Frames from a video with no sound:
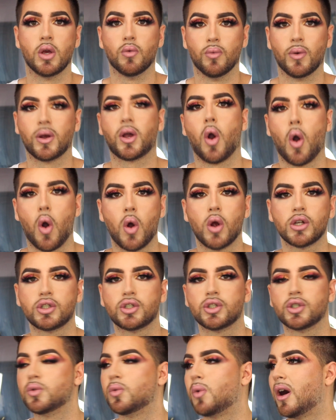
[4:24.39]

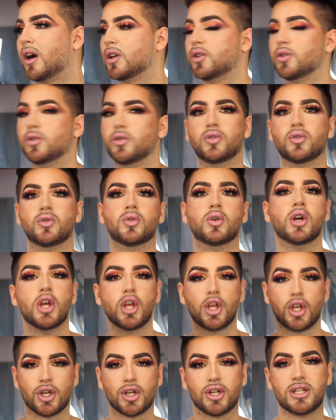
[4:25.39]
record you while you do
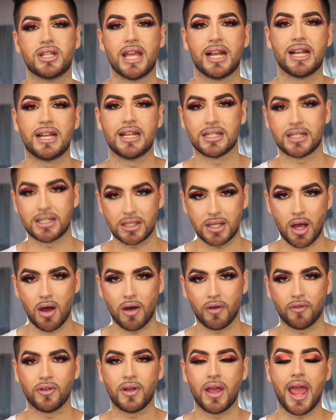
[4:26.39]
your daily
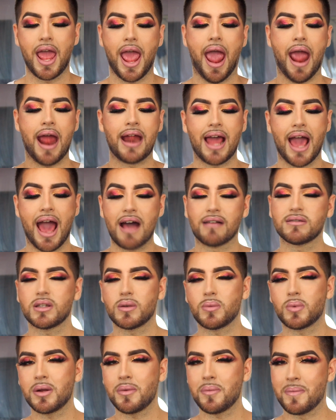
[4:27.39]
stuff and I have
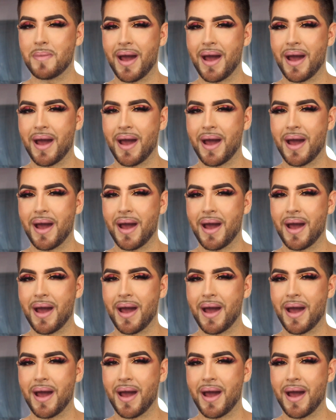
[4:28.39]
someone in